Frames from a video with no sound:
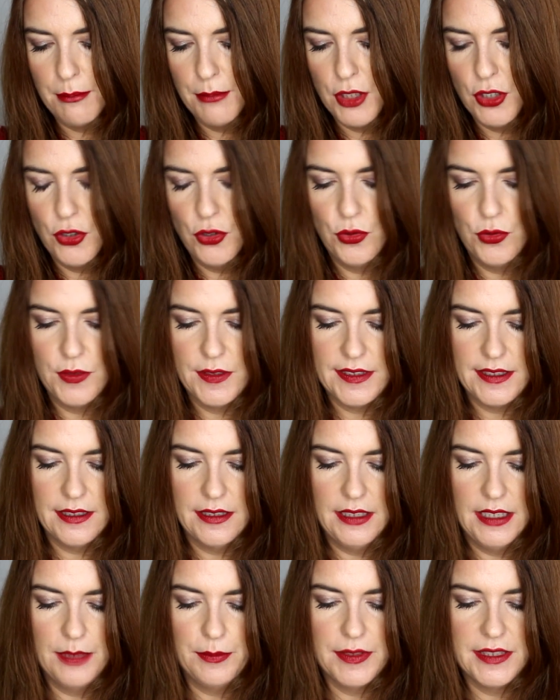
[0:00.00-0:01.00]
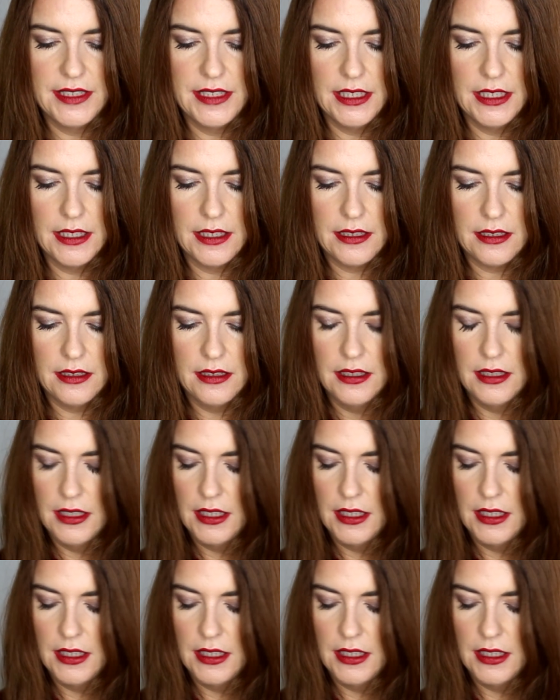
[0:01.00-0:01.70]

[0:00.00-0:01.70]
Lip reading: Muse lipstick.